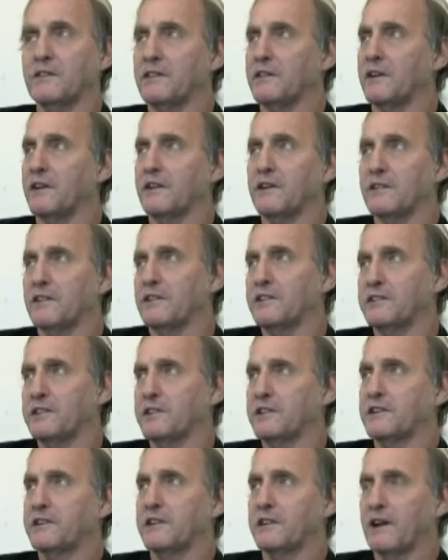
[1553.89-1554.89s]
there's
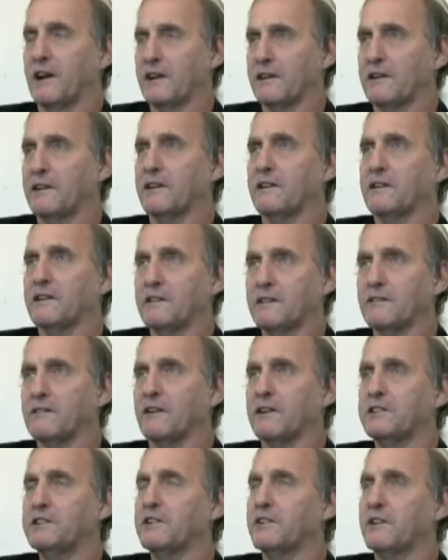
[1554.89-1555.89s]
just
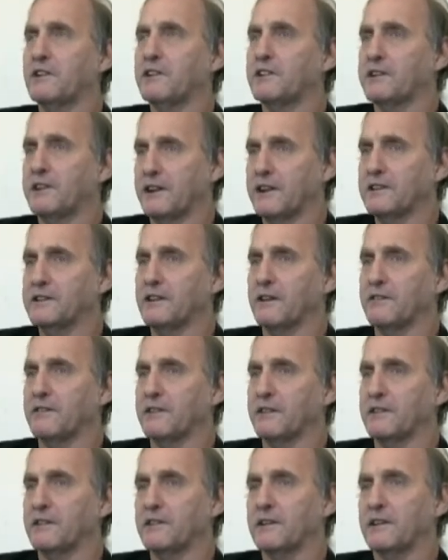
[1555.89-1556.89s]
once you understand
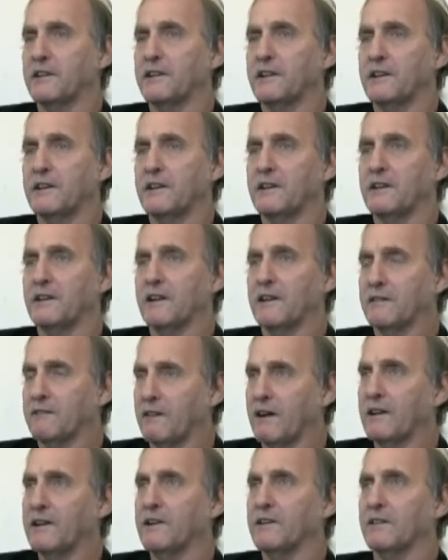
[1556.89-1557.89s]
something,
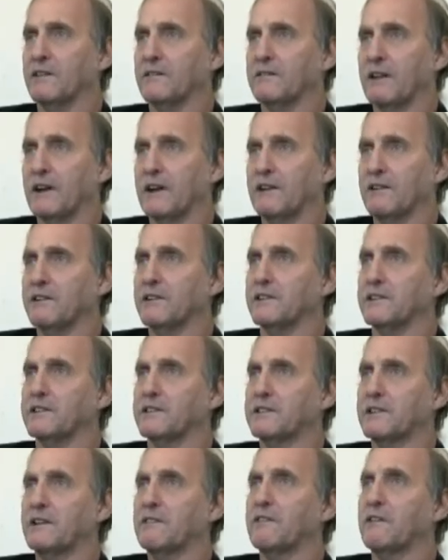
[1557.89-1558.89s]
my illness,
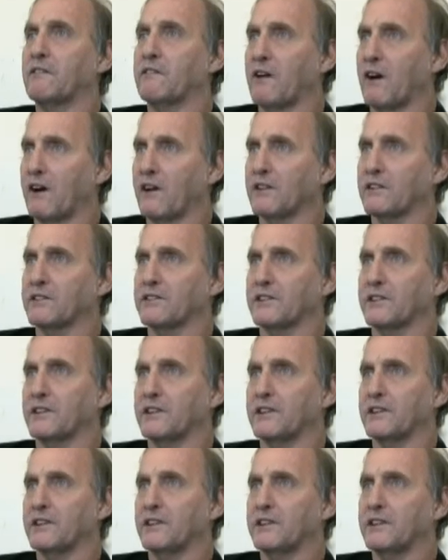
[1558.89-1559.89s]
cerebral palsy,
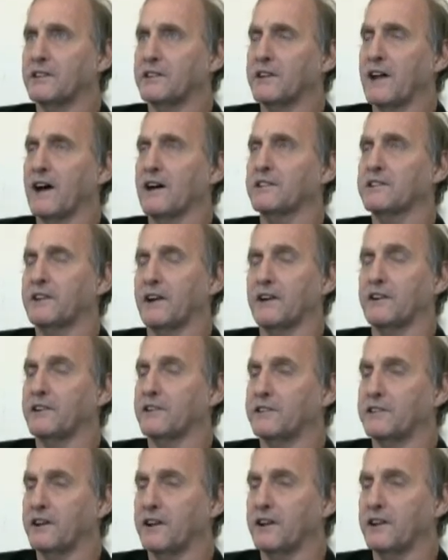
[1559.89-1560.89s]
is now
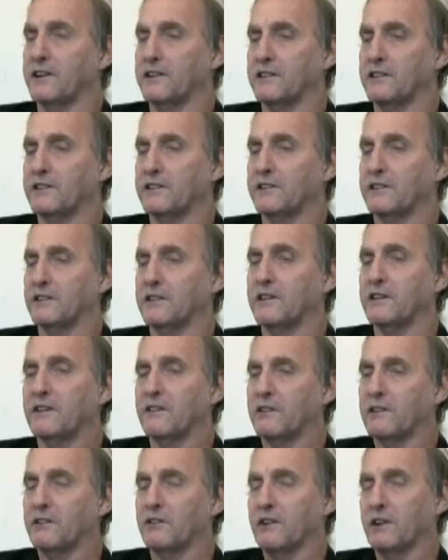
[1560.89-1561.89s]
starting to change,
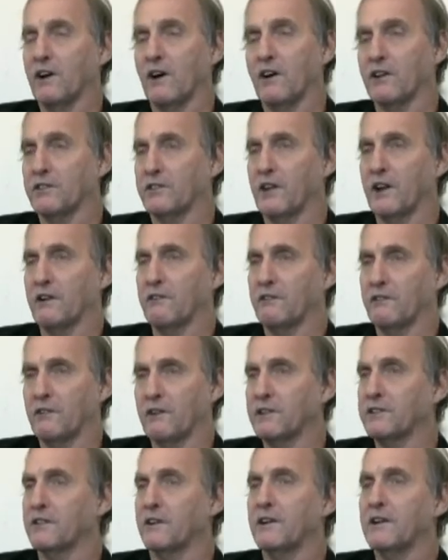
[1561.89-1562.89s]
which we all thought it
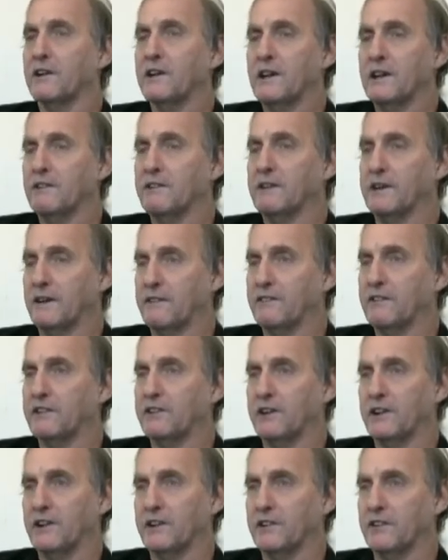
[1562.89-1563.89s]
would never
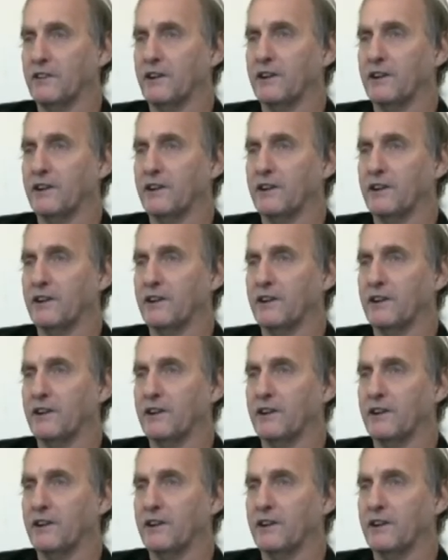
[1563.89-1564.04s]
change,